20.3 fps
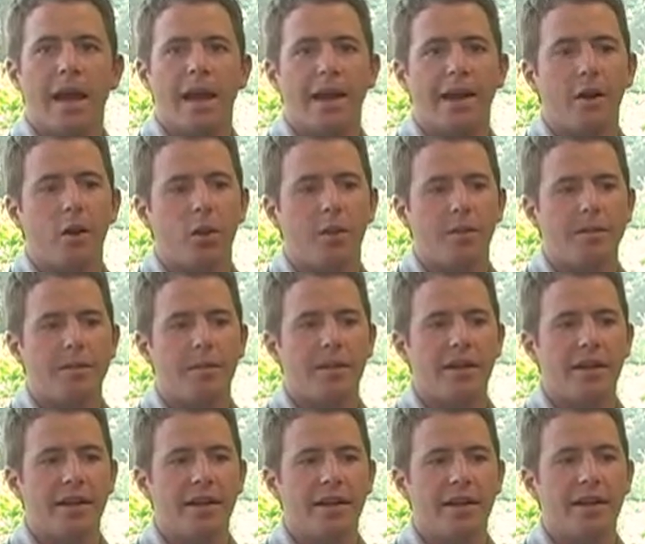And
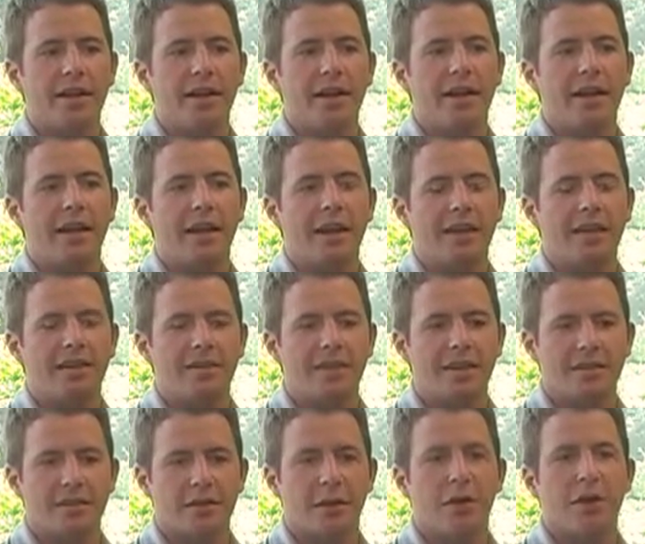ultimately, it
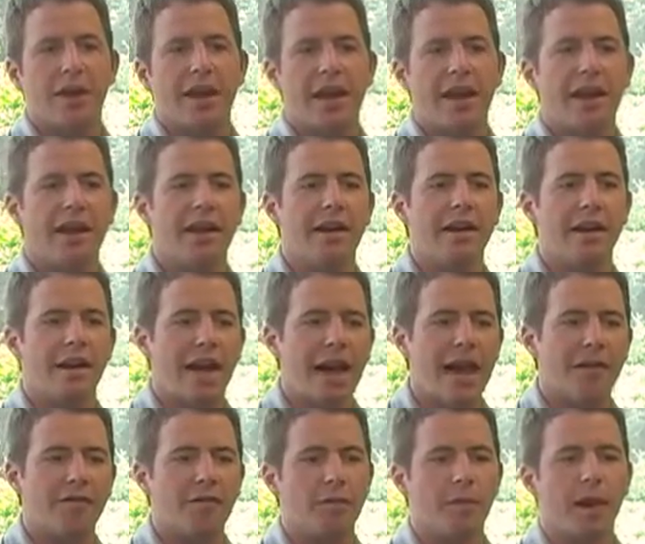dislocated
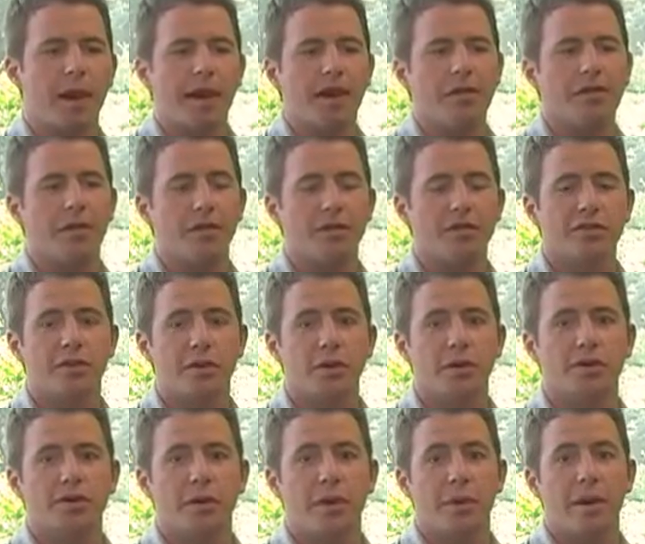after my first
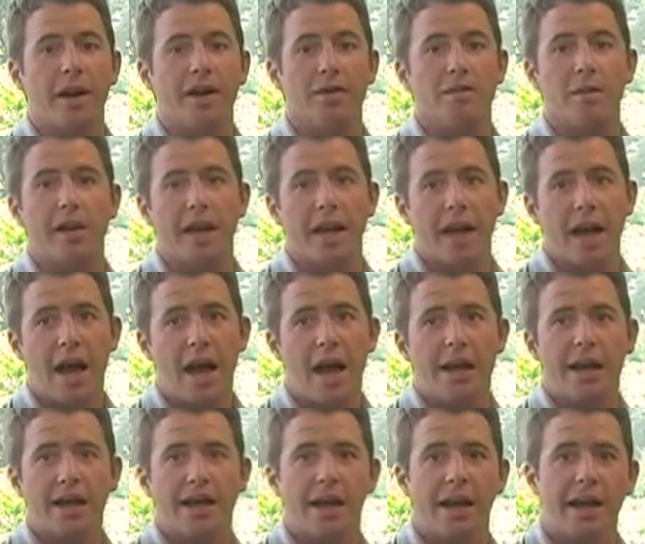surgery when I was playing
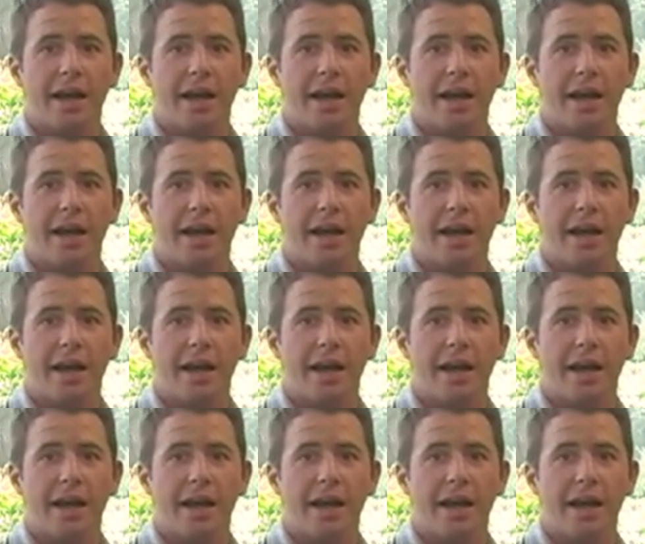hockey.